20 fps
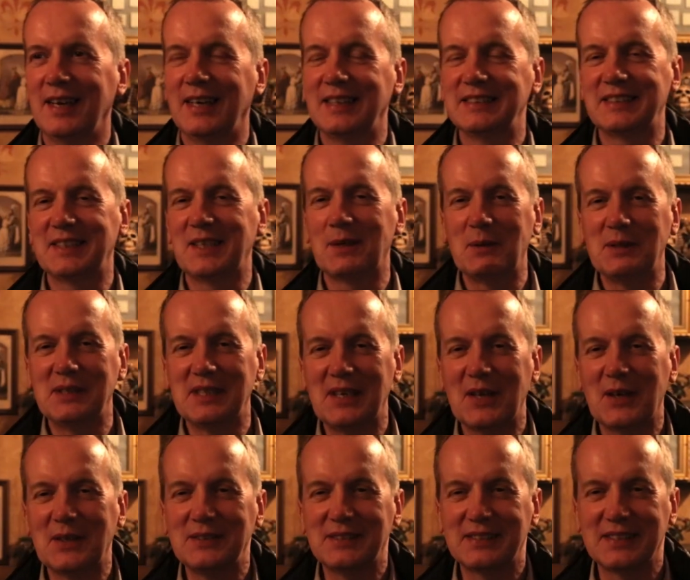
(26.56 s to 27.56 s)
I don't know, in the
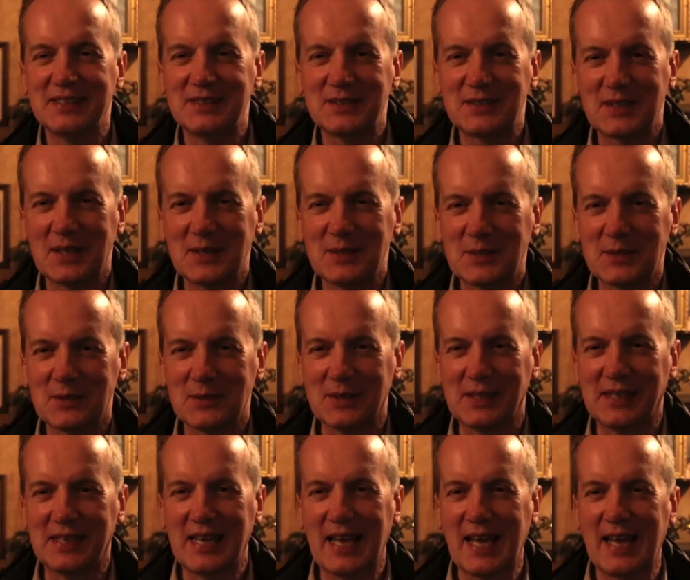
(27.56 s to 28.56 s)
19th
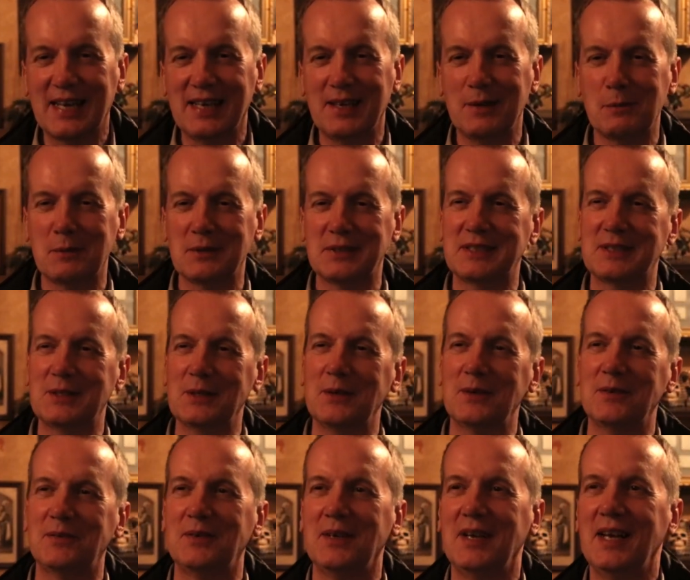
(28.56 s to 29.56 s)
century, and it, and it was sort
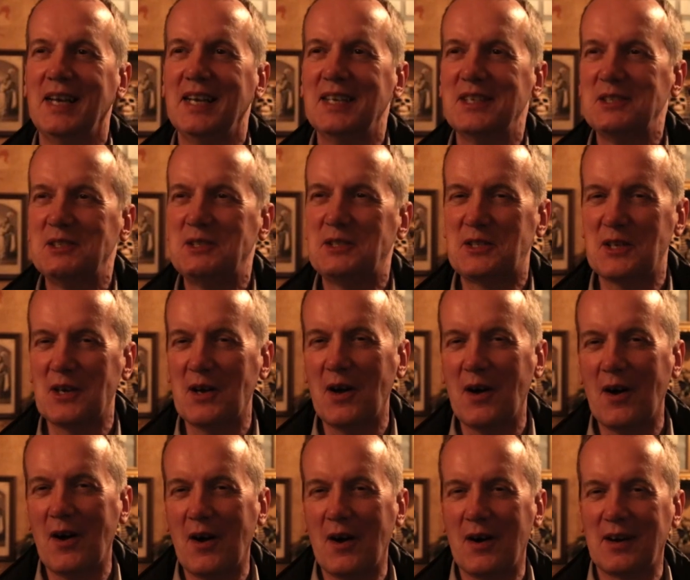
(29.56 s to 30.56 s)
of
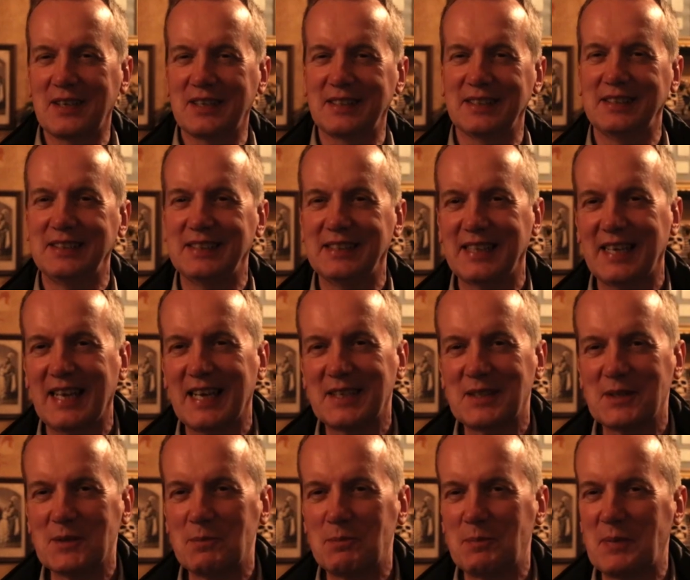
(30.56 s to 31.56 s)
dark and had
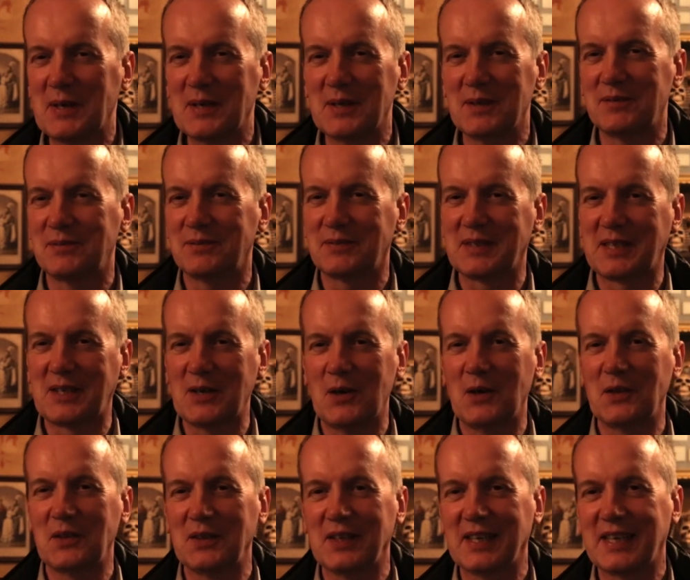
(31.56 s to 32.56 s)
a bit of
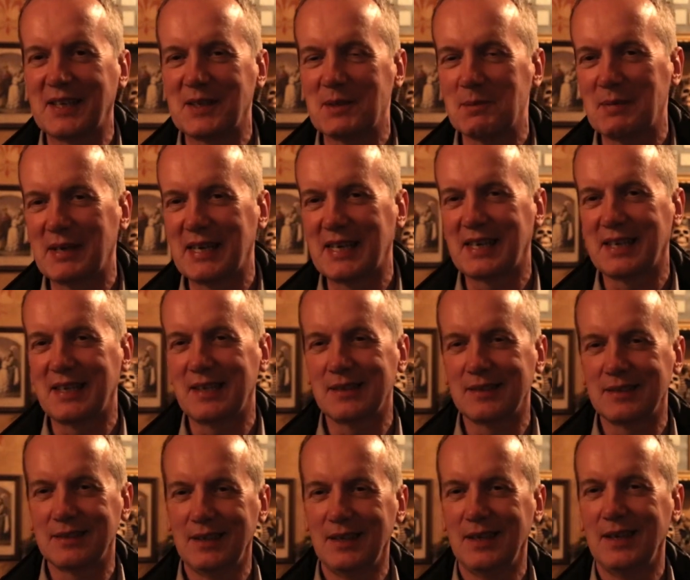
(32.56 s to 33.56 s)
gothic about it
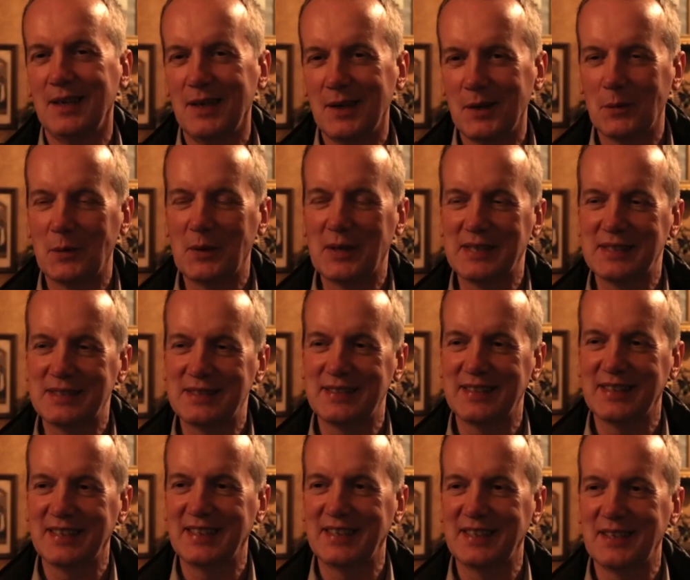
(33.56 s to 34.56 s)
which
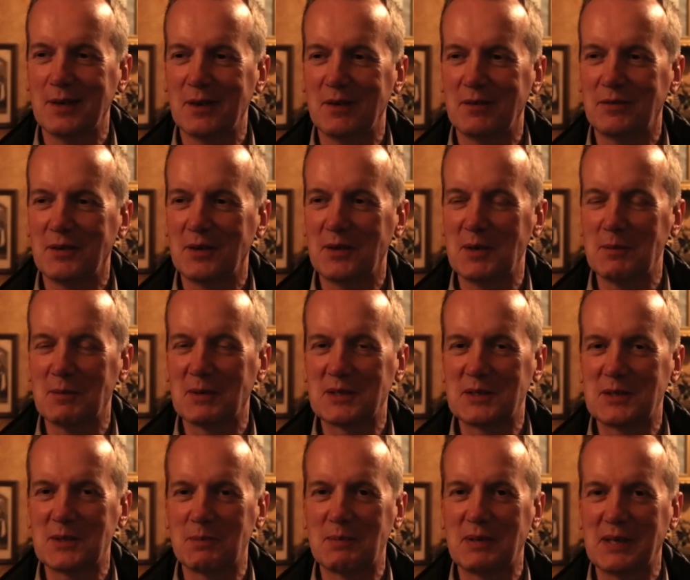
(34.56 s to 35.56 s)
uh, very
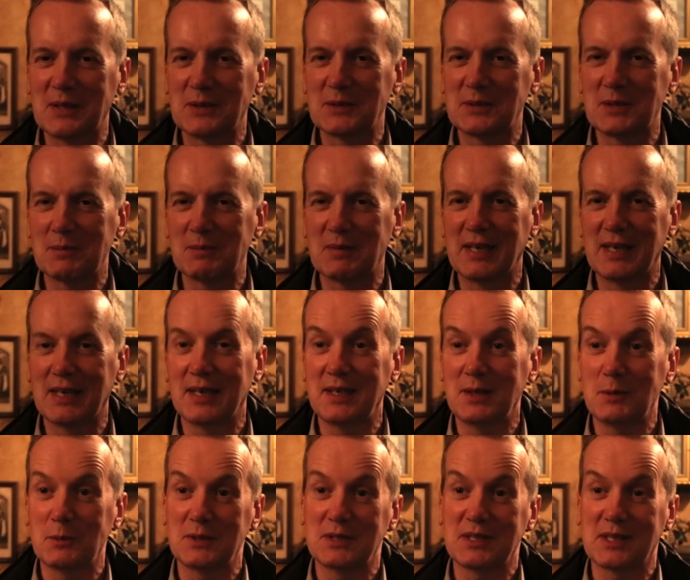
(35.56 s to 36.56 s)
much appeals to me. And
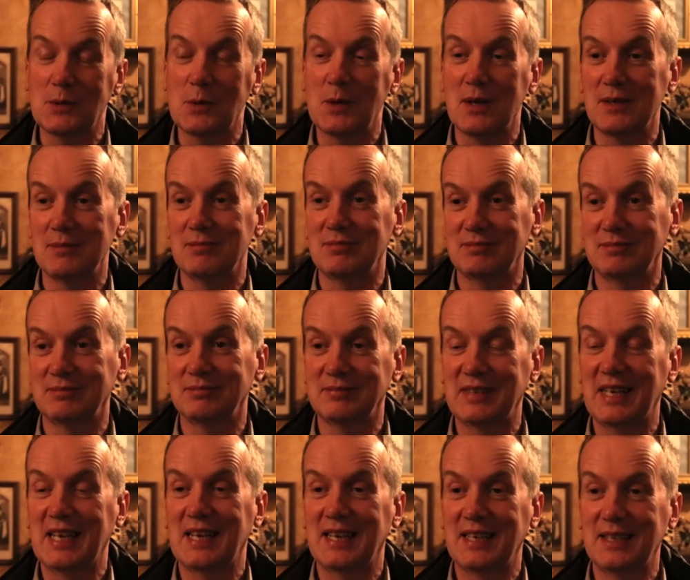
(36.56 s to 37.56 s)
it was quite
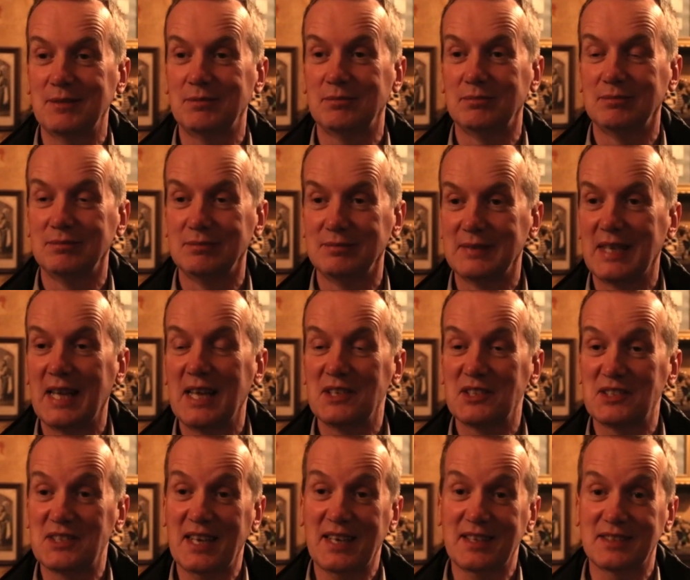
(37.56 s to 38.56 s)
uh,
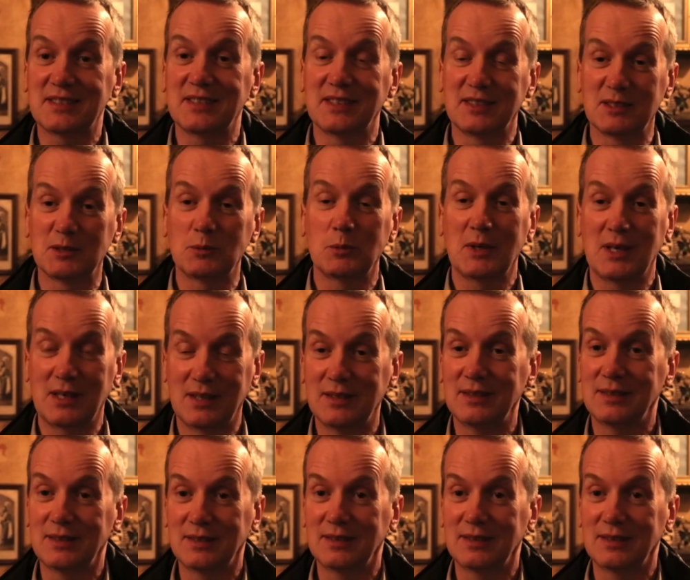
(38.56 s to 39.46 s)
sexy as well.